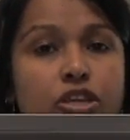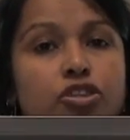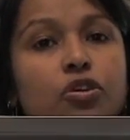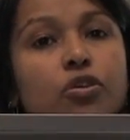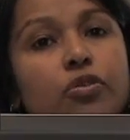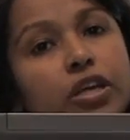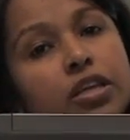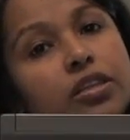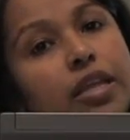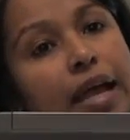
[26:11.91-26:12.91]
So
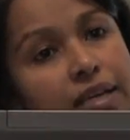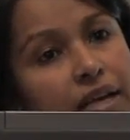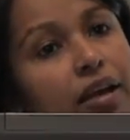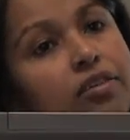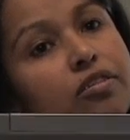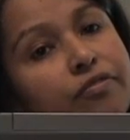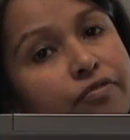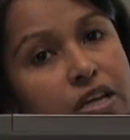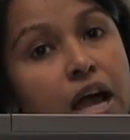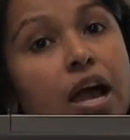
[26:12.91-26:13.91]
in that kind
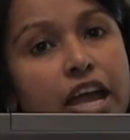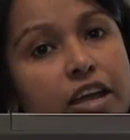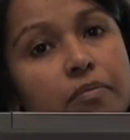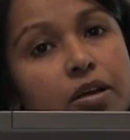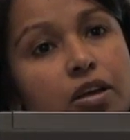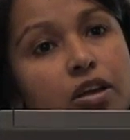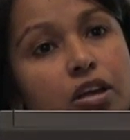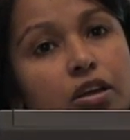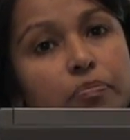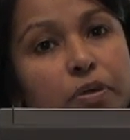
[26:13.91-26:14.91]
of time,